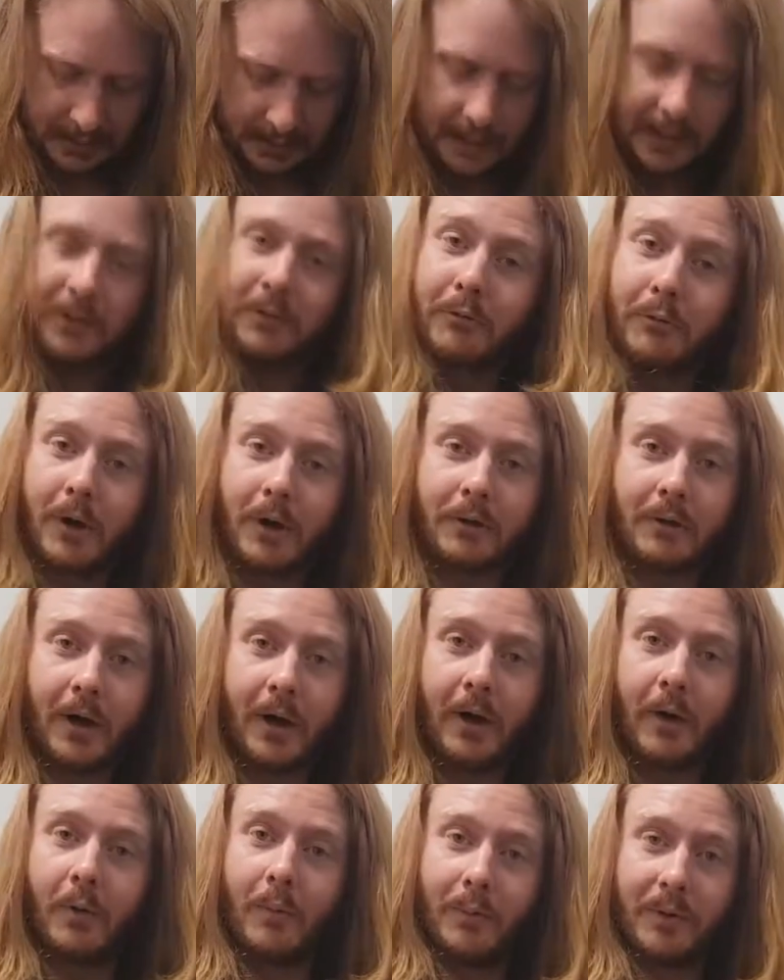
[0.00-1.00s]
hit the wrong
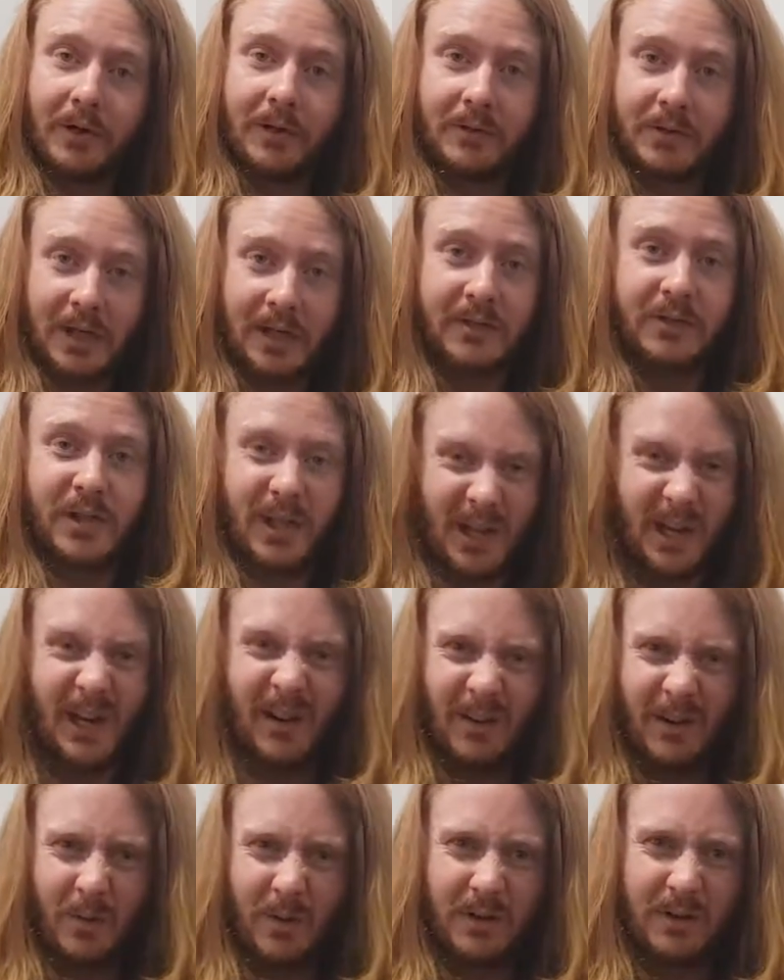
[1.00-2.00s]
note, but you tend to
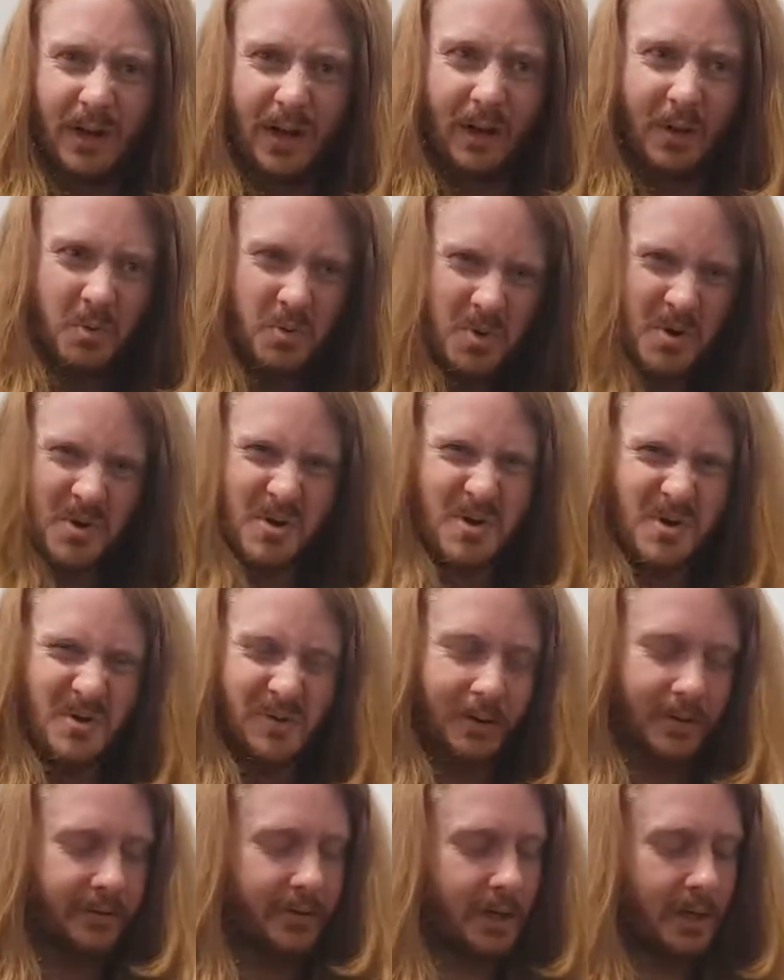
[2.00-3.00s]
hear it with the woo,
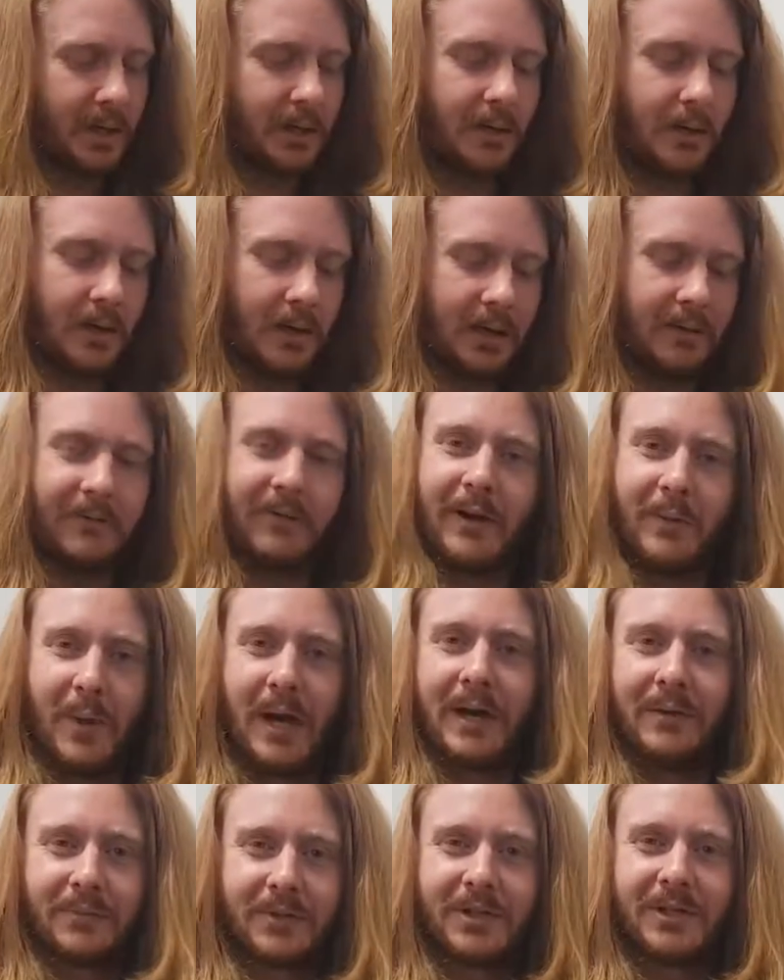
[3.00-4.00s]
the Yngwie
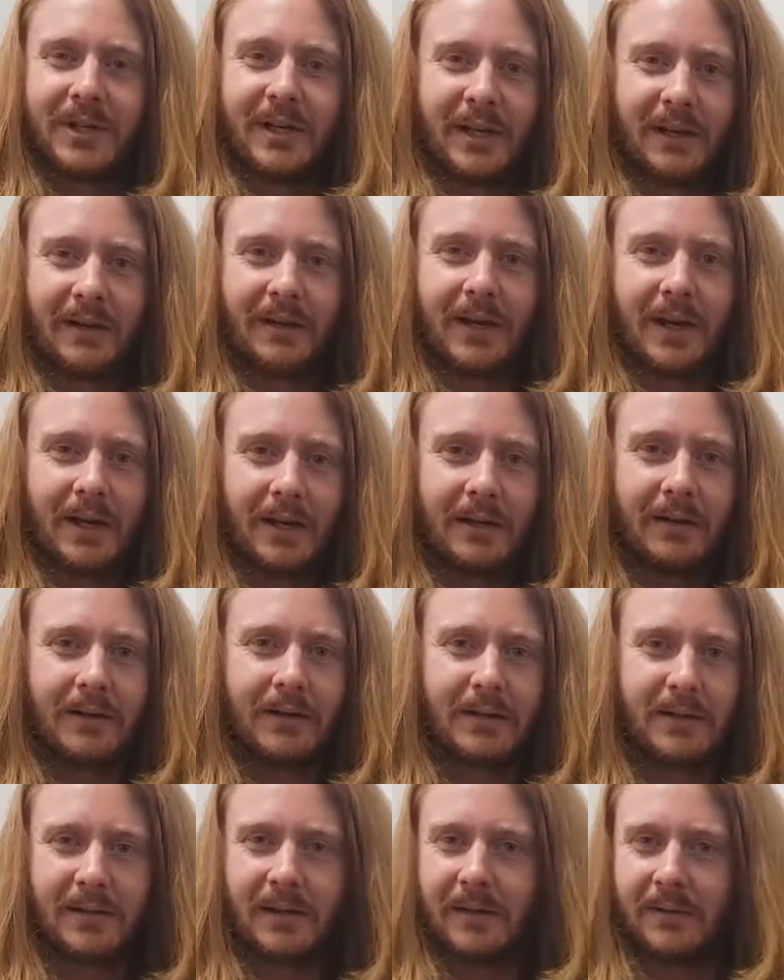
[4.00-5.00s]
Malmsteen kind
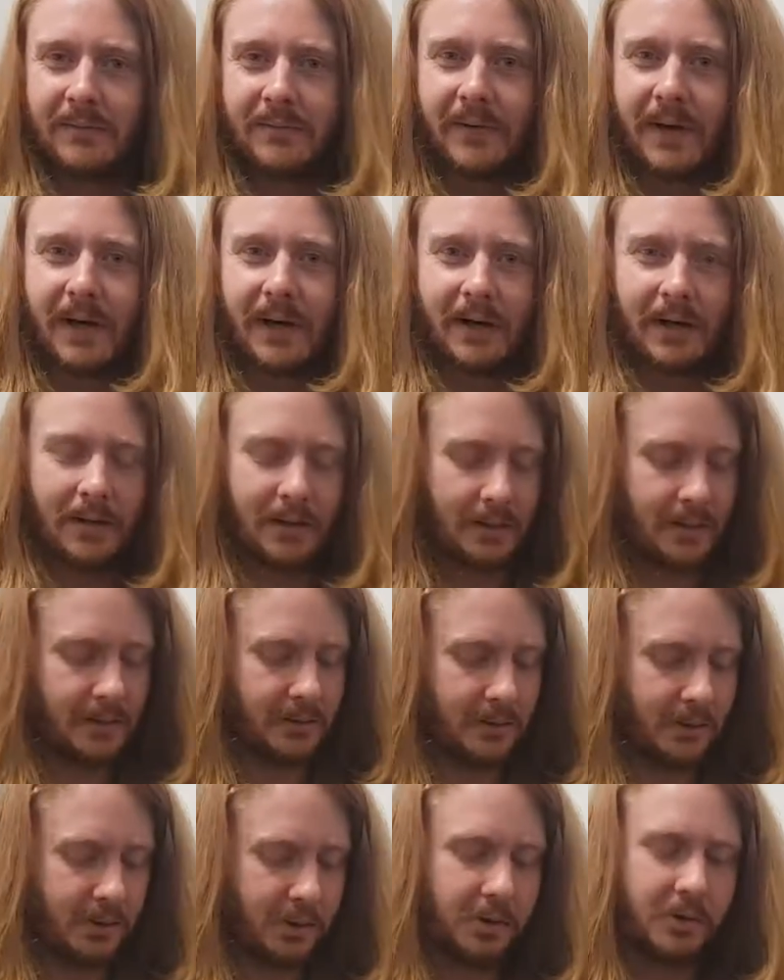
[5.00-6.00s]
of Steve Vai
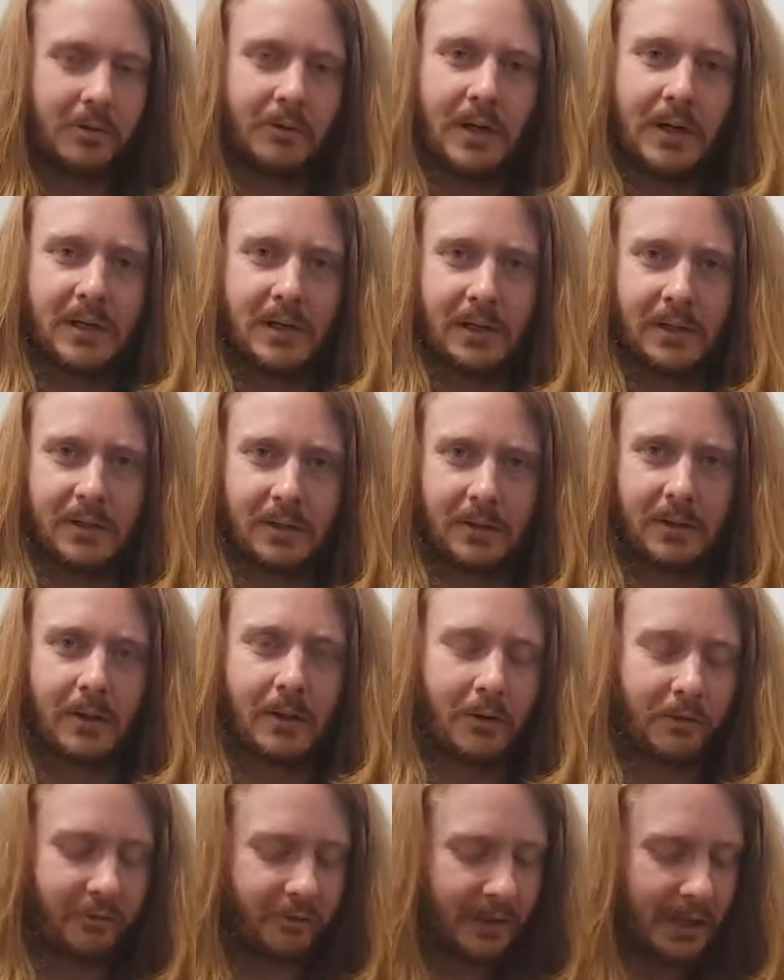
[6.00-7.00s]
kind of shreddy
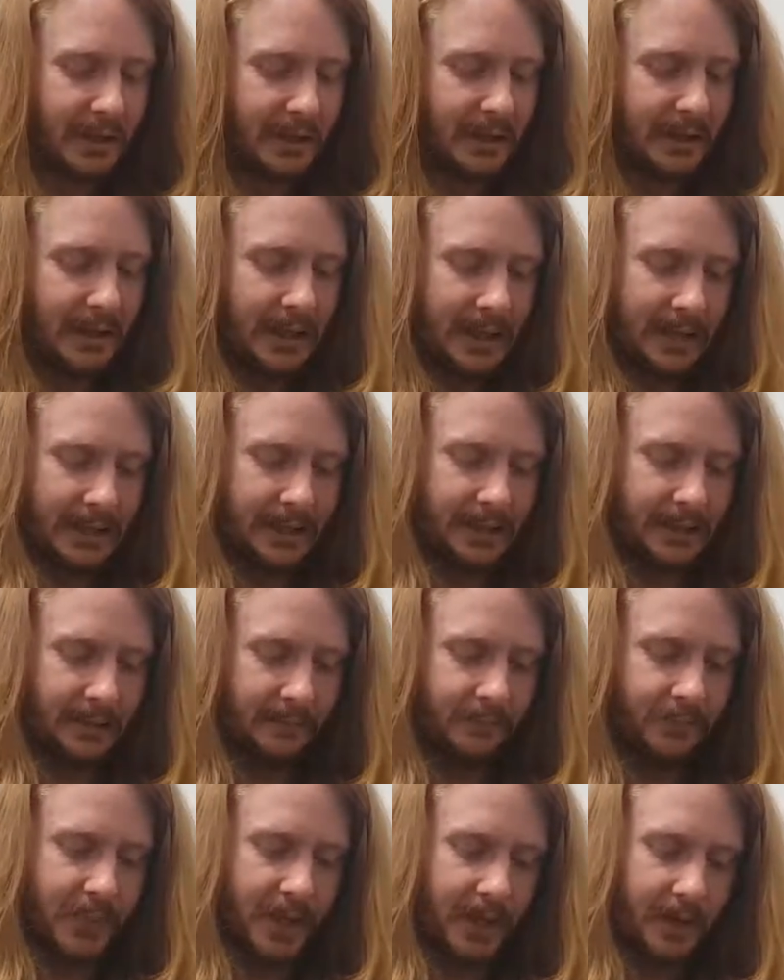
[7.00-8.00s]
stuff.
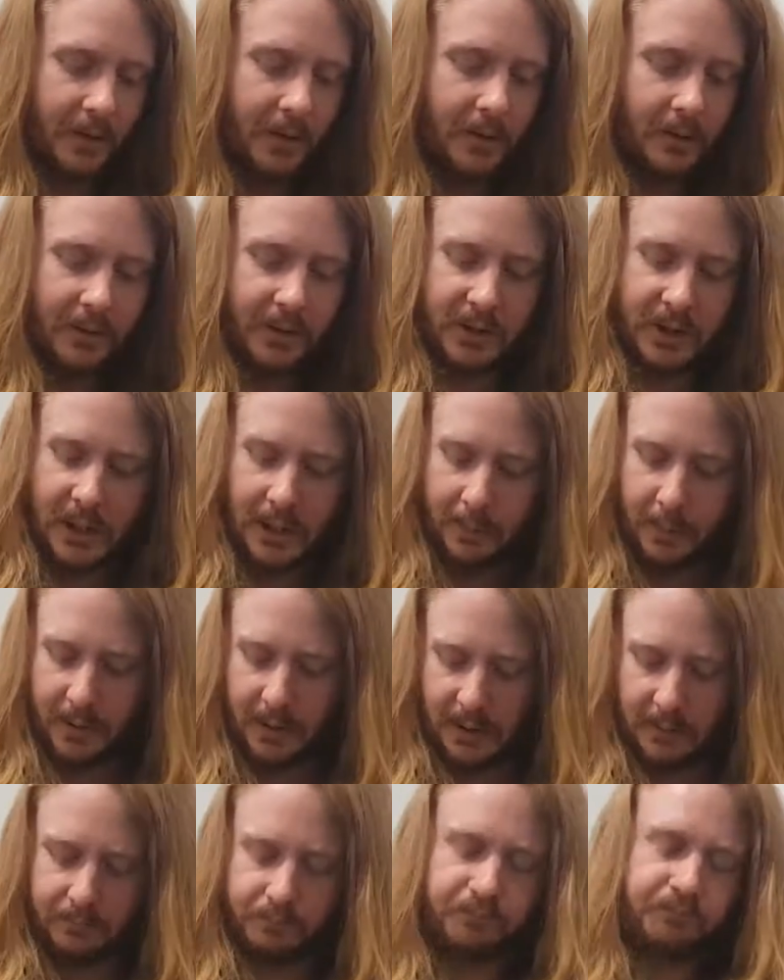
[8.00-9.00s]
And all that's
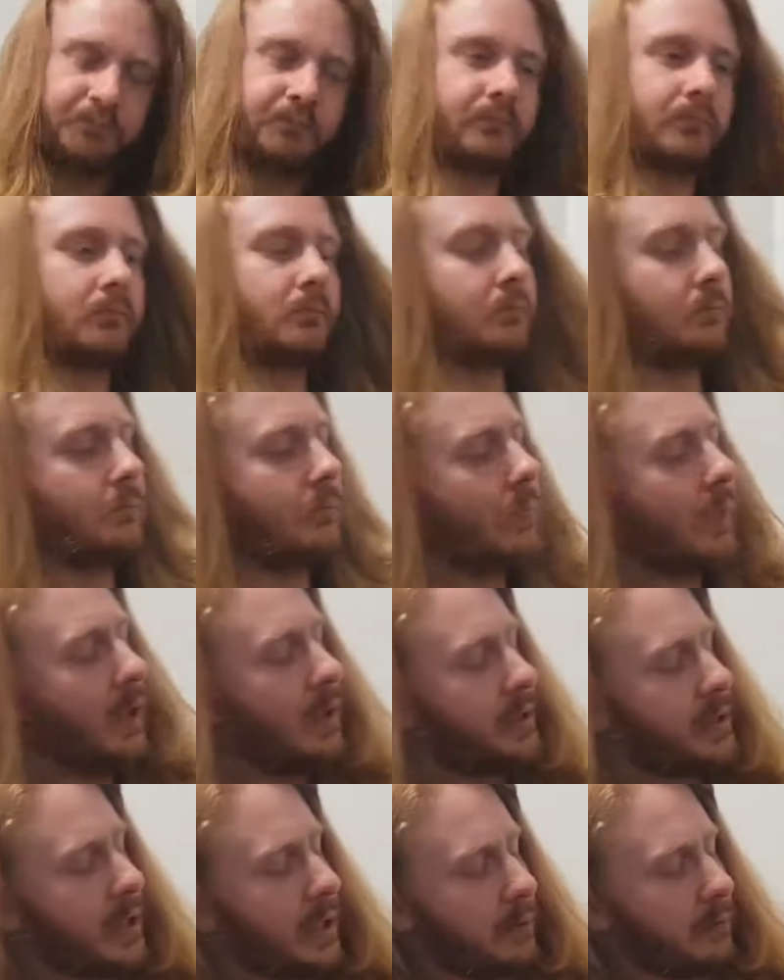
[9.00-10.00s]
happening
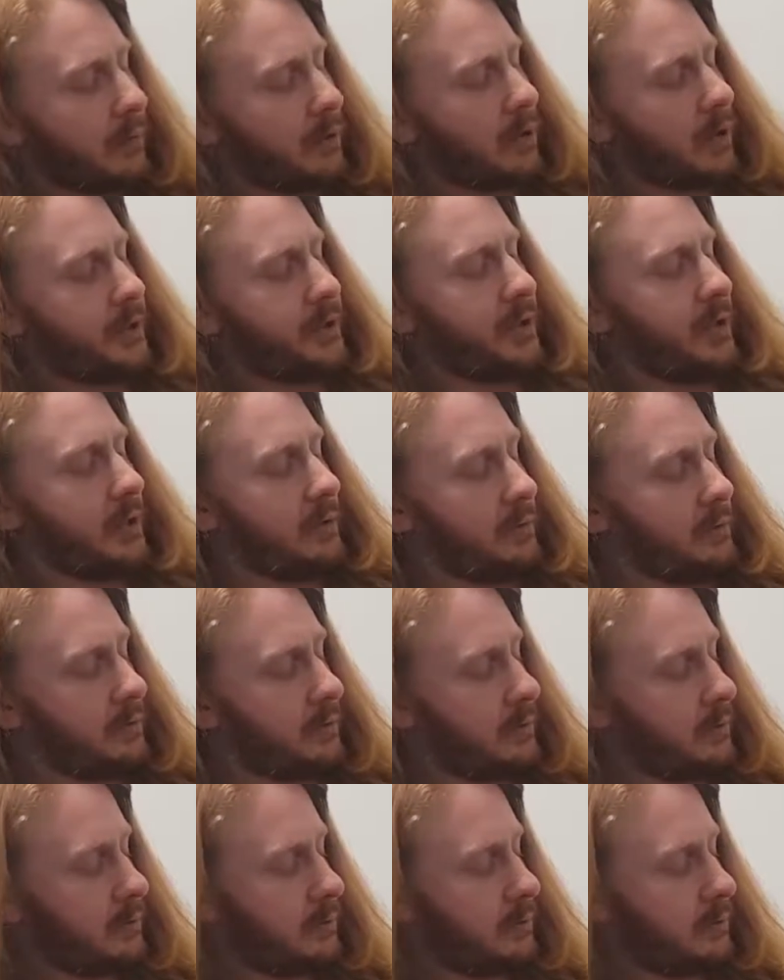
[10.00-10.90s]
is I'm crossing